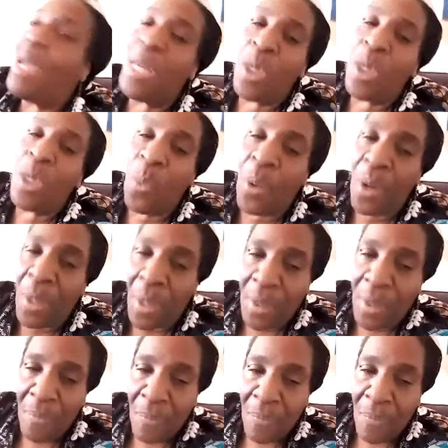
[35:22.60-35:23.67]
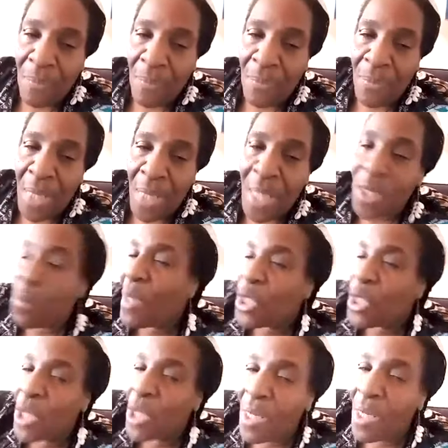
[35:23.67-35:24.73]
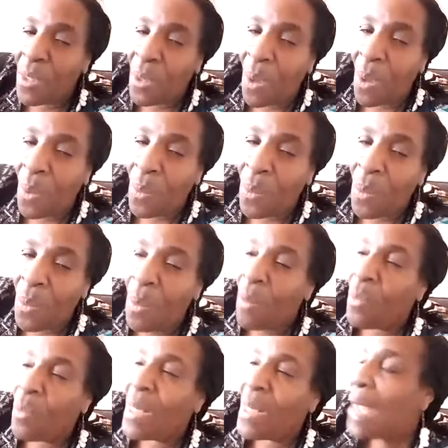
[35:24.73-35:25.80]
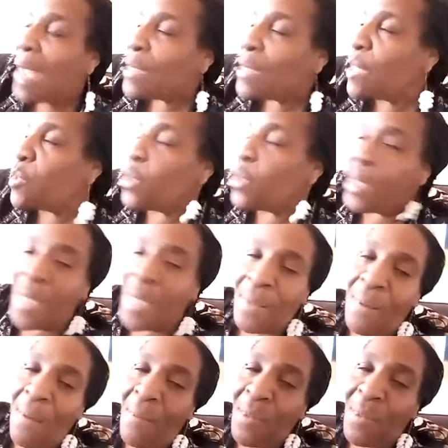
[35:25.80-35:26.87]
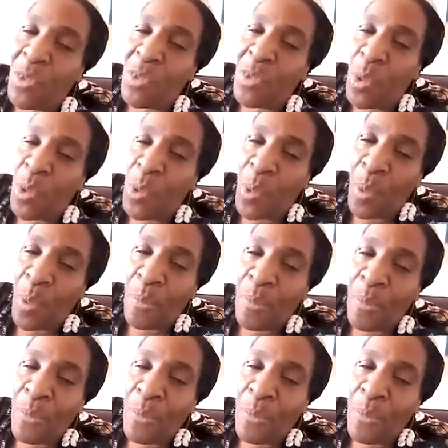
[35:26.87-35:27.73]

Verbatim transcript: in the world, especially now with access to technology, you know?